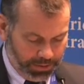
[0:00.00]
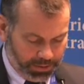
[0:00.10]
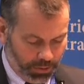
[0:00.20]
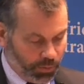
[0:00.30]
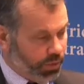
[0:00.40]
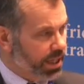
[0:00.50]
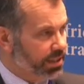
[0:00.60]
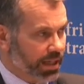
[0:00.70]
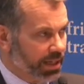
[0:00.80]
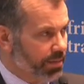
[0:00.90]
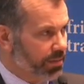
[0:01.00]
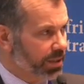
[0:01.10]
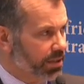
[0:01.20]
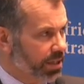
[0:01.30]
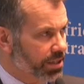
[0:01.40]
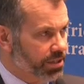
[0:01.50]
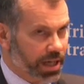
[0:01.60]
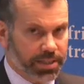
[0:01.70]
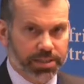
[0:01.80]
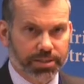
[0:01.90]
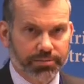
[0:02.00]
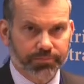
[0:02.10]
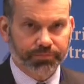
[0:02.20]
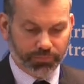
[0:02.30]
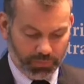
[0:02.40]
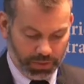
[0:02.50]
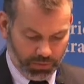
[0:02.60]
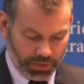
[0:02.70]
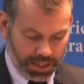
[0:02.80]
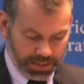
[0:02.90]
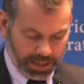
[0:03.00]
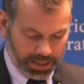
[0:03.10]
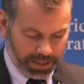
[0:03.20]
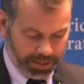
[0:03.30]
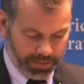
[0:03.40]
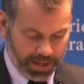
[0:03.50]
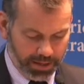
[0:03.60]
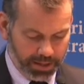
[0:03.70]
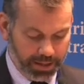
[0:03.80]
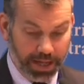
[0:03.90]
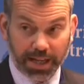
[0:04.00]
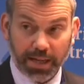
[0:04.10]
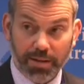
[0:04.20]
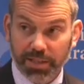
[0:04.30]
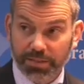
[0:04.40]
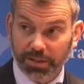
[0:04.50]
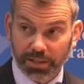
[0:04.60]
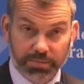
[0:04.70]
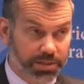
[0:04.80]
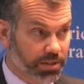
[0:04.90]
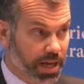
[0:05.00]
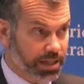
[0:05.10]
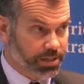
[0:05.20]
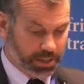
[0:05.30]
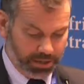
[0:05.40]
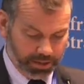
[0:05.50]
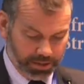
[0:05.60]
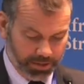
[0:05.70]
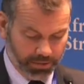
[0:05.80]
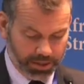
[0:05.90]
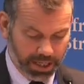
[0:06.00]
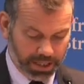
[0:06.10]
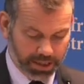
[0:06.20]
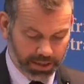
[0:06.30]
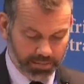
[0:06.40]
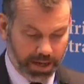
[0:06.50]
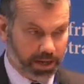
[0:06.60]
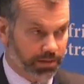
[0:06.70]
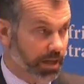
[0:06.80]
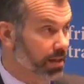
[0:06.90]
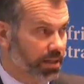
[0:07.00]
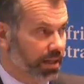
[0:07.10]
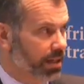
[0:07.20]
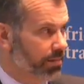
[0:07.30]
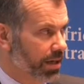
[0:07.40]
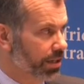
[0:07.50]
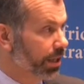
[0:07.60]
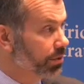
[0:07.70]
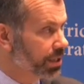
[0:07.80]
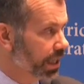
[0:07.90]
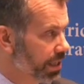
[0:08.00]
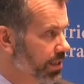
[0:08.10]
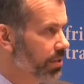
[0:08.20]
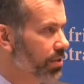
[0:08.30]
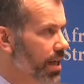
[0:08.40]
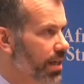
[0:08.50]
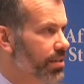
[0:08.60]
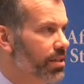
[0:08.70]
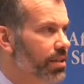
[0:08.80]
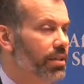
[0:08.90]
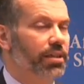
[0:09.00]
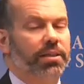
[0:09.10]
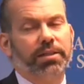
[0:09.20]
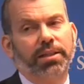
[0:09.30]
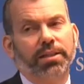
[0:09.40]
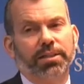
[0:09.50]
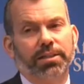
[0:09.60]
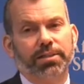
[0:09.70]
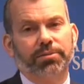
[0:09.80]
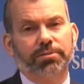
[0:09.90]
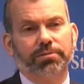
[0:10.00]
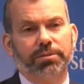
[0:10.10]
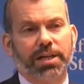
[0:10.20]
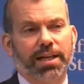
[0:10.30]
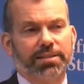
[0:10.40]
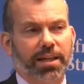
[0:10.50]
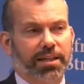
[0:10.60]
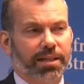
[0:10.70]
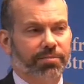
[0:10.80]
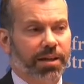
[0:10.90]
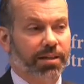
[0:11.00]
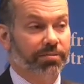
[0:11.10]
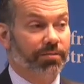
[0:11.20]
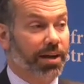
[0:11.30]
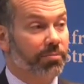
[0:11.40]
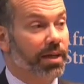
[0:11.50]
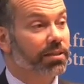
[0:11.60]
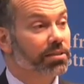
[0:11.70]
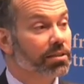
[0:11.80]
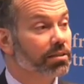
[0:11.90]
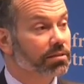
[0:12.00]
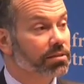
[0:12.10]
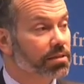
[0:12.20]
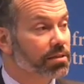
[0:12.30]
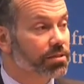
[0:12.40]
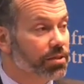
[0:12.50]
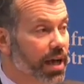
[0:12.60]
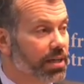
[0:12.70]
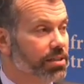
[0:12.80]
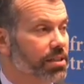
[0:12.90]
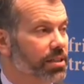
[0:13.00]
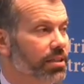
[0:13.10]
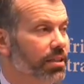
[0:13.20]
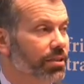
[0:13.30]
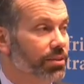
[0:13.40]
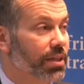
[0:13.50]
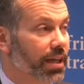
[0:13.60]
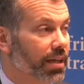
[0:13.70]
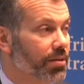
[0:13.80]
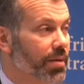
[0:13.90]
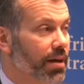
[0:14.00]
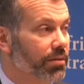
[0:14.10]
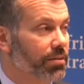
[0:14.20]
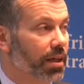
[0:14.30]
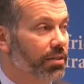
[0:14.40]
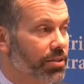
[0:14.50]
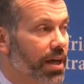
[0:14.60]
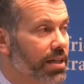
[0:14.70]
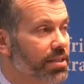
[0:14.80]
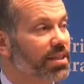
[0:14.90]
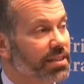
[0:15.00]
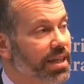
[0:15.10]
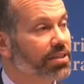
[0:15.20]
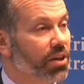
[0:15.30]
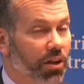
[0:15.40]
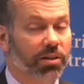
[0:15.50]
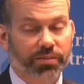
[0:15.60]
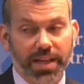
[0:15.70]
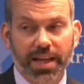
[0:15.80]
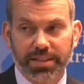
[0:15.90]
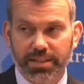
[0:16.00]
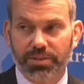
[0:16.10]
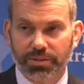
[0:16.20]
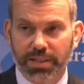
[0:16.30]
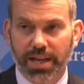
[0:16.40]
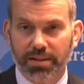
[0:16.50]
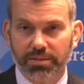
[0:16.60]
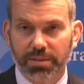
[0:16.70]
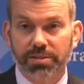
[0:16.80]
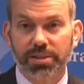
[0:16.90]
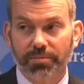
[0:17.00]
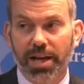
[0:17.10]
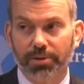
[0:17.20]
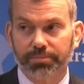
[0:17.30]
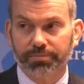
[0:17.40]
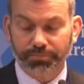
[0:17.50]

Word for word: So we're not talking about a military strategy. We're not talking about uh, economic development strategy. We're talking about not talking about a negotiation strategy. Uh, we're not talking about environmental strategy. We're talking about a strategy that takes all of that into account somehow.